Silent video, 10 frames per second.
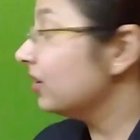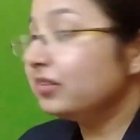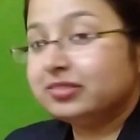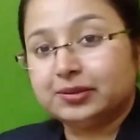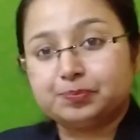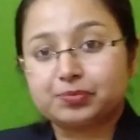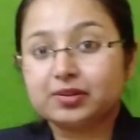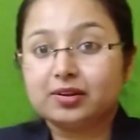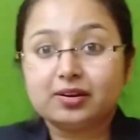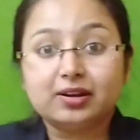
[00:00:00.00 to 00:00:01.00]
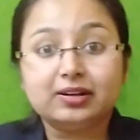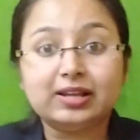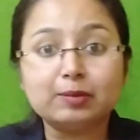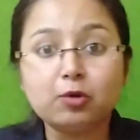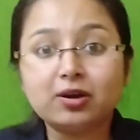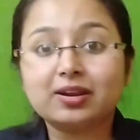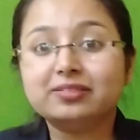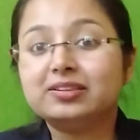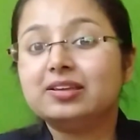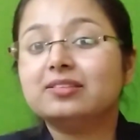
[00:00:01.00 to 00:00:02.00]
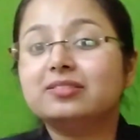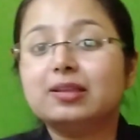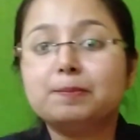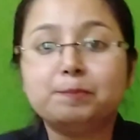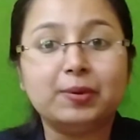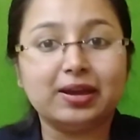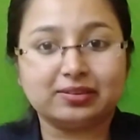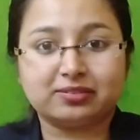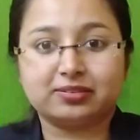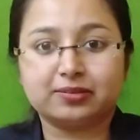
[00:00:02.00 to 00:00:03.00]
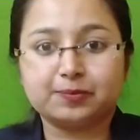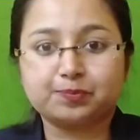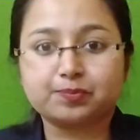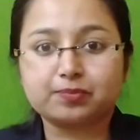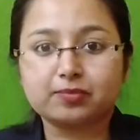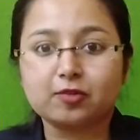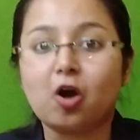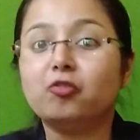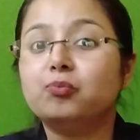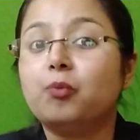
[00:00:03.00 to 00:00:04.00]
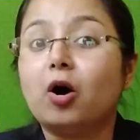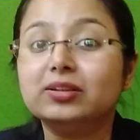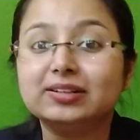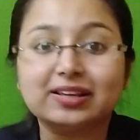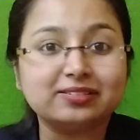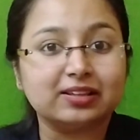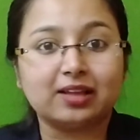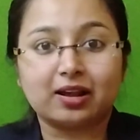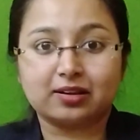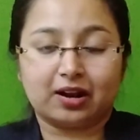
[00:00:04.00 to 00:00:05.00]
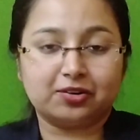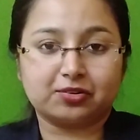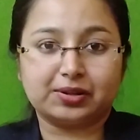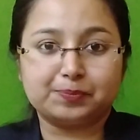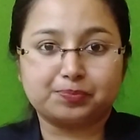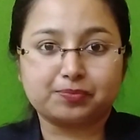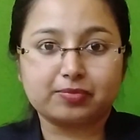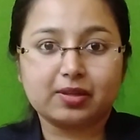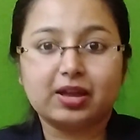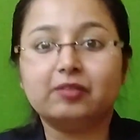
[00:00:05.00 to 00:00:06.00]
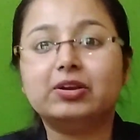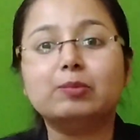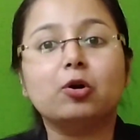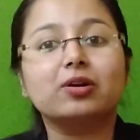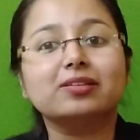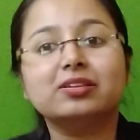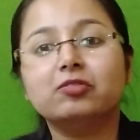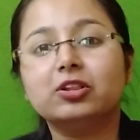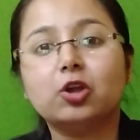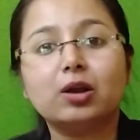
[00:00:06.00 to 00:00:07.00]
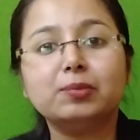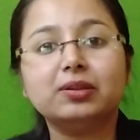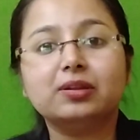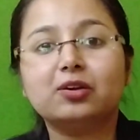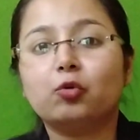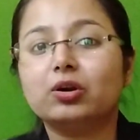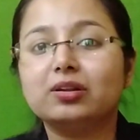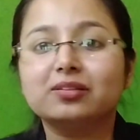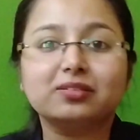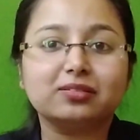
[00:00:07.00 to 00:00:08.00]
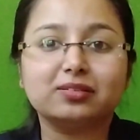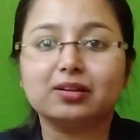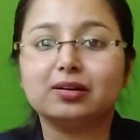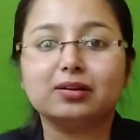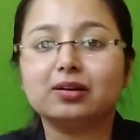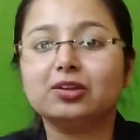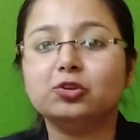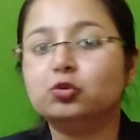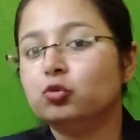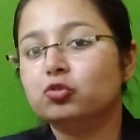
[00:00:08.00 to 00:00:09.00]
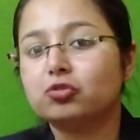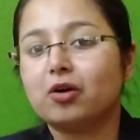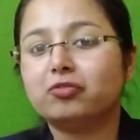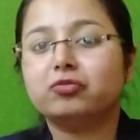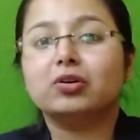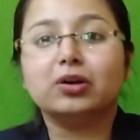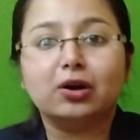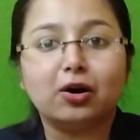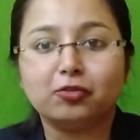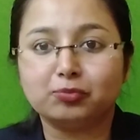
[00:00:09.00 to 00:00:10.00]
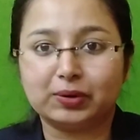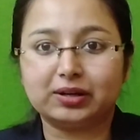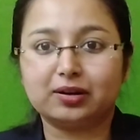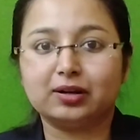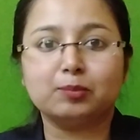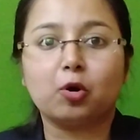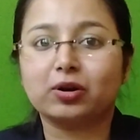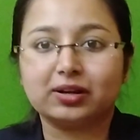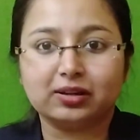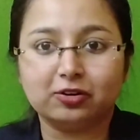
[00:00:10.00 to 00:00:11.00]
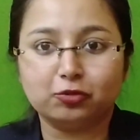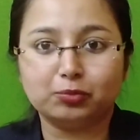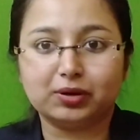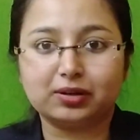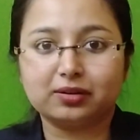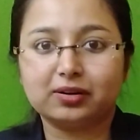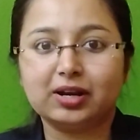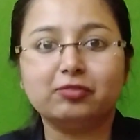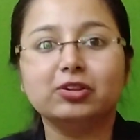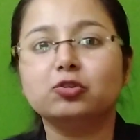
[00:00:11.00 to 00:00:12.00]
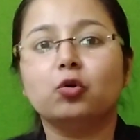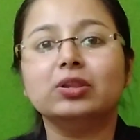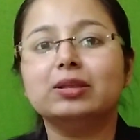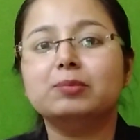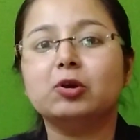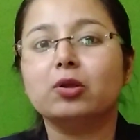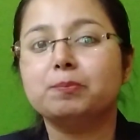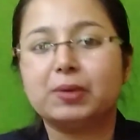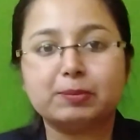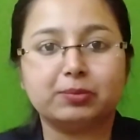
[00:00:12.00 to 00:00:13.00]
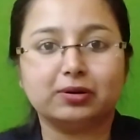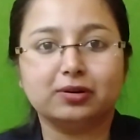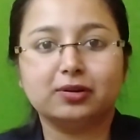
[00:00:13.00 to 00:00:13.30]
See, democracy is the base of politics in our country. If democracy will not be there, what is the use of government, a democratic government? It will only be on paper,